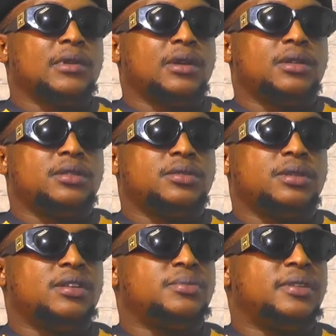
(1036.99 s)
So
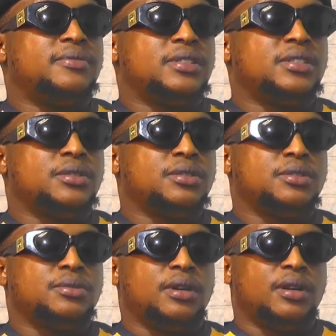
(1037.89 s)
that was my first song.
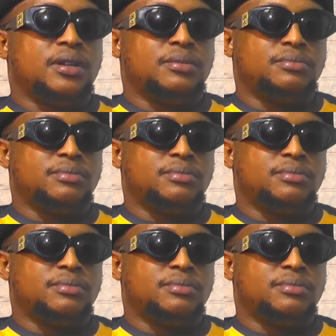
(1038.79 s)
So